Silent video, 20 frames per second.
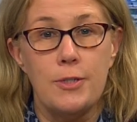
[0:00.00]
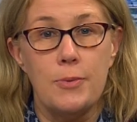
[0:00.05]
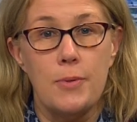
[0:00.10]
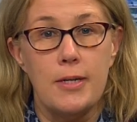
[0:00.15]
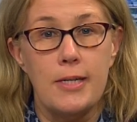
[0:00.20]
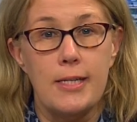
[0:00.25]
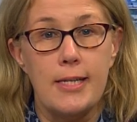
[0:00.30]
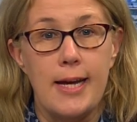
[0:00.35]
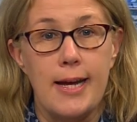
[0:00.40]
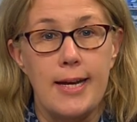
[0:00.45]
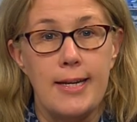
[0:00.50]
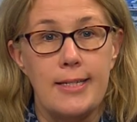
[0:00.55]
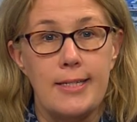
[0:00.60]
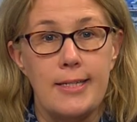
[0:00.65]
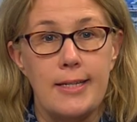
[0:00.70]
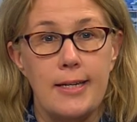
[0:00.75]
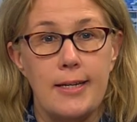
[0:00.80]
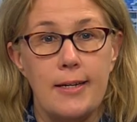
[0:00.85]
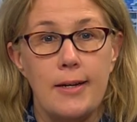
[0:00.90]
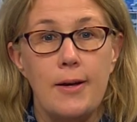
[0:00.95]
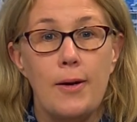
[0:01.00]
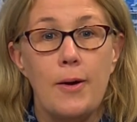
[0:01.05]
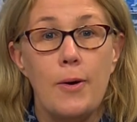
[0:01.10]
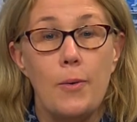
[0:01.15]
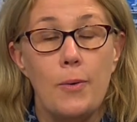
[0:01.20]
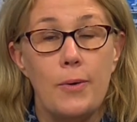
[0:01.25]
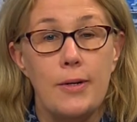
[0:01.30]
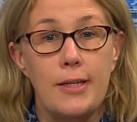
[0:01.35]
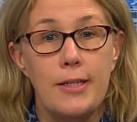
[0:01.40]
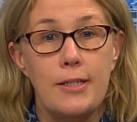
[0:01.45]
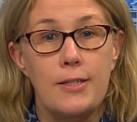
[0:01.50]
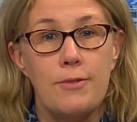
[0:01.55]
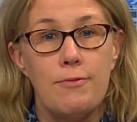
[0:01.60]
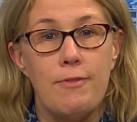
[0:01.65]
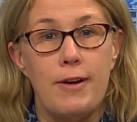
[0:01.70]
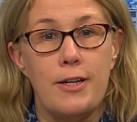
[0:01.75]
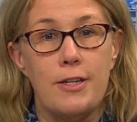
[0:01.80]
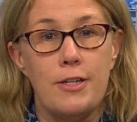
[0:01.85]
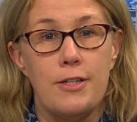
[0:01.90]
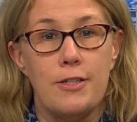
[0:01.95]
2018 will need to
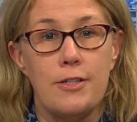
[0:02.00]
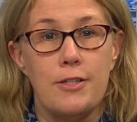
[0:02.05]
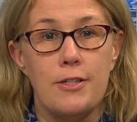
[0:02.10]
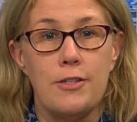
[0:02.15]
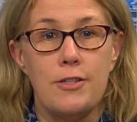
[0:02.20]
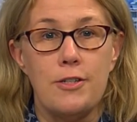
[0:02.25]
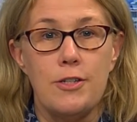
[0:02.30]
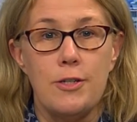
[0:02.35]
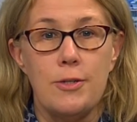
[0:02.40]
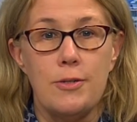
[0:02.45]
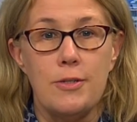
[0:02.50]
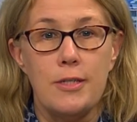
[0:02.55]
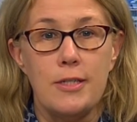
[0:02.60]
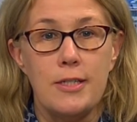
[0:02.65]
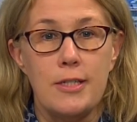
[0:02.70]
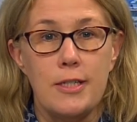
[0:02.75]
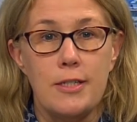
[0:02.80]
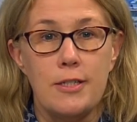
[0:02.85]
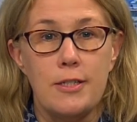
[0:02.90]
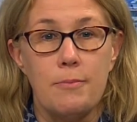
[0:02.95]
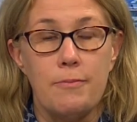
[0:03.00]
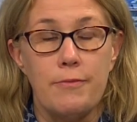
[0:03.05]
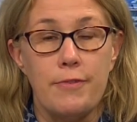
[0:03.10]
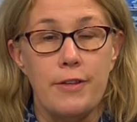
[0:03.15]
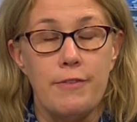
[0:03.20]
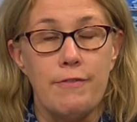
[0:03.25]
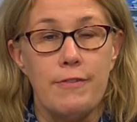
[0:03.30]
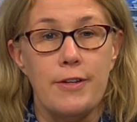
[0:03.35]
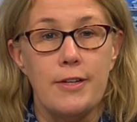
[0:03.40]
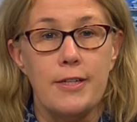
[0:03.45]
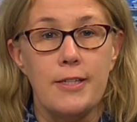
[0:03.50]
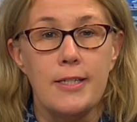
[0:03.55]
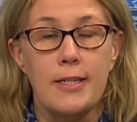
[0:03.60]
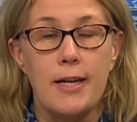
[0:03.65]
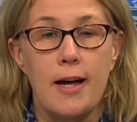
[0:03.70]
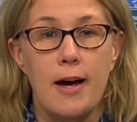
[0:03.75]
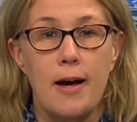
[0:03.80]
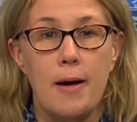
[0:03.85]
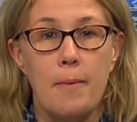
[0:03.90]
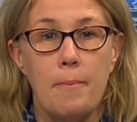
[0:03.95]
register to use the system for the first
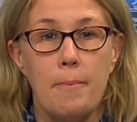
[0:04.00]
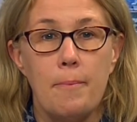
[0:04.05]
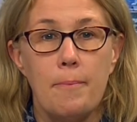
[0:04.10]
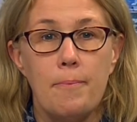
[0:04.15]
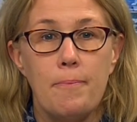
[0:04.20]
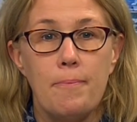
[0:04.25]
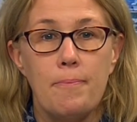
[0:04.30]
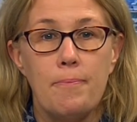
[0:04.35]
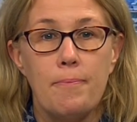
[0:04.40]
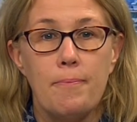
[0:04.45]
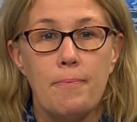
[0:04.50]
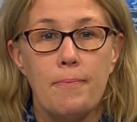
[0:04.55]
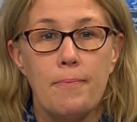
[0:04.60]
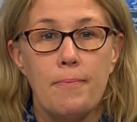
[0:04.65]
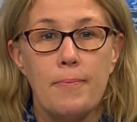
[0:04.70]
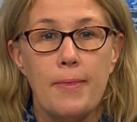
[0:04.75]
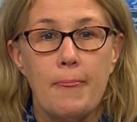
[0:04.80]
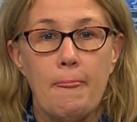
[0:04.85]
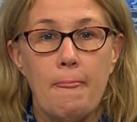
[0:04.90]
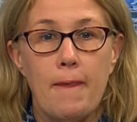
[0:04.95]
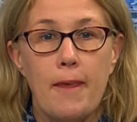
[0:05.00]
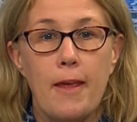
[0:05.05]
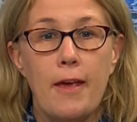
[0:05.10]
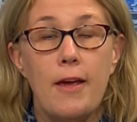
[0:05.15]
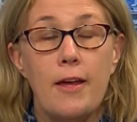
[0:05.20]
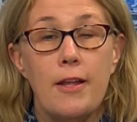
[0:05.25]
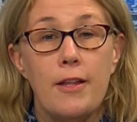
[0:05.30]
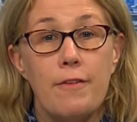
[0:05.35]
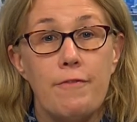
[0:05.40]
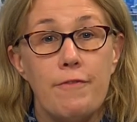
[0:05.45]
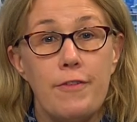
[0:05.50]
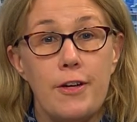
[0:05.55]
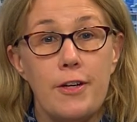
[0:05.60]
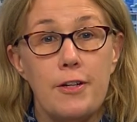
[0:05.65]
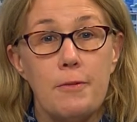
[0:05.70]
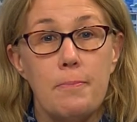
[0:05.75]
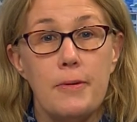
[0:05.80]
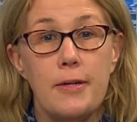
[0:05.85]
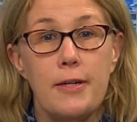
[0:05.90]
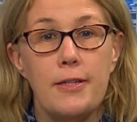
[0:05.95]
time. The
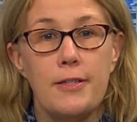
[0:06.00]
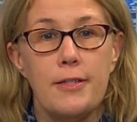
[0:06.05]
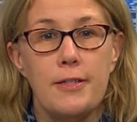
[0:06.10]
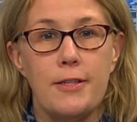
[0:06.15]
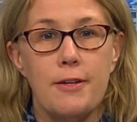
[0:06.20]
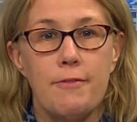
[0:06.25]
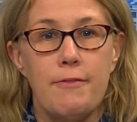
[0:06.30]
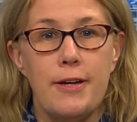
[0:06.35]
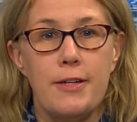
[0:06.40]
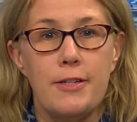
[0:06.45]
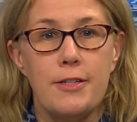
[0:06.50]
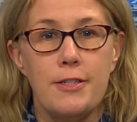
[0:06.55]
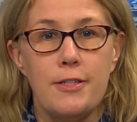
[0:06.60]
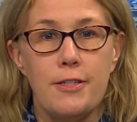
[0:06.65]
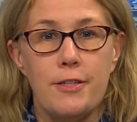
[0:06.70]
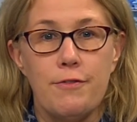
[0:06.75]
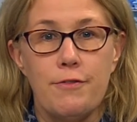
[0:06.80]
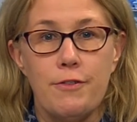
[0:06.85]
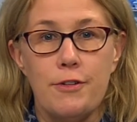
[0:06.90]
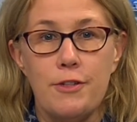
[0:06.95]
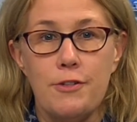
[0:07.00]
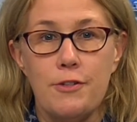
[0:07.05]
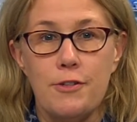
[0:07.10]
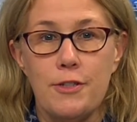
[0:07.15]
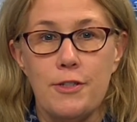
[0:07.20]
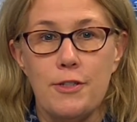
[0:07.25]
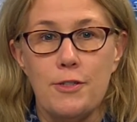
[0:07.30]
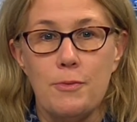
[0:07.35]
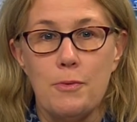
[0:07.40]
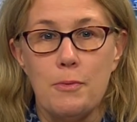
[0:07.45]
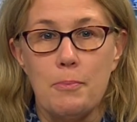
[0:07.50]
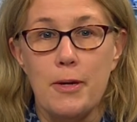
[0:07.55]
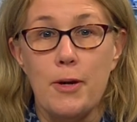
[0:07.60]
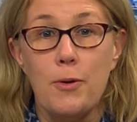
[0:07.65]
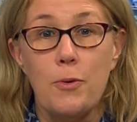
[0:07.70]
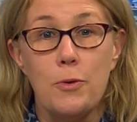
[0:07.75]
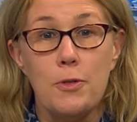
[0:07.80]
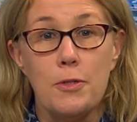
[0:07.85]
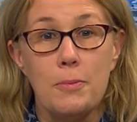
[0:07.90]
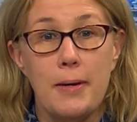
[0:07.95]
first person that registers for a trust will be
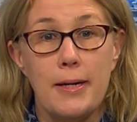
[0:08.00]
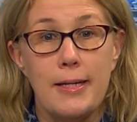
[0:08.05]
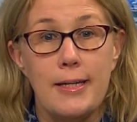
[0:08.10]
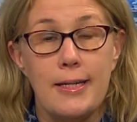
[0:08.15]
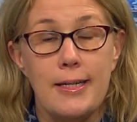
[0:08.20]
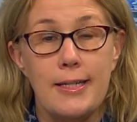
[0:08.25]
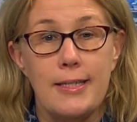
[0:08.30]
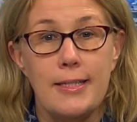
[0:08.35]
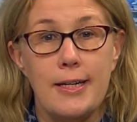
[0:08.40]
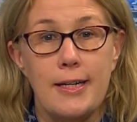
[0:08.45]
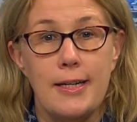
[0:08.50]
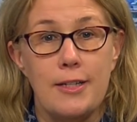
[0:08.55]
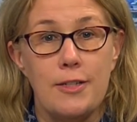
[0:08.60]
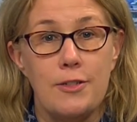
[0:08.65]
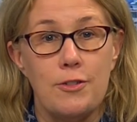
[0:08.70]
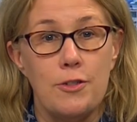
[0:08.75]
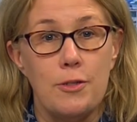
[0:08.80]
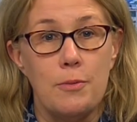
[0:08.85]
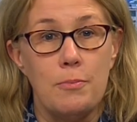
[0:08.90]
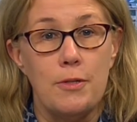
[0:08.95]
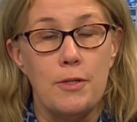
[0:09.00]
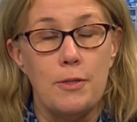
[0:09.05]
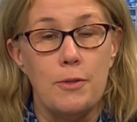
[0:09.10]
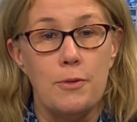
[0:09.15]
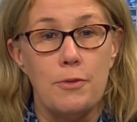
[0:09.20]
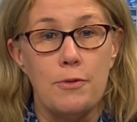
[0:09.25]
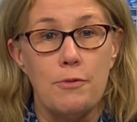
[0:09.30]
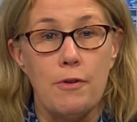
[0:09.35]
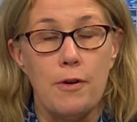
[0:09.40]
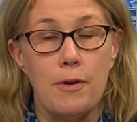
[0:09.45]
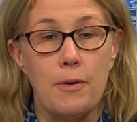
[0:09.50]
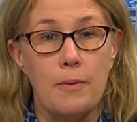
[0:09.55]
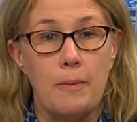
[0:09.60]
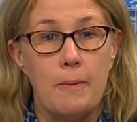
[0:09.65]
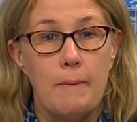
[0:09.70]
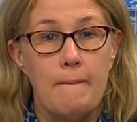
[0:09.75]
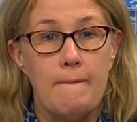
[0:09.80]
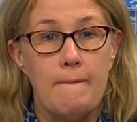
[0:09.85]
automatically assigned a super user role.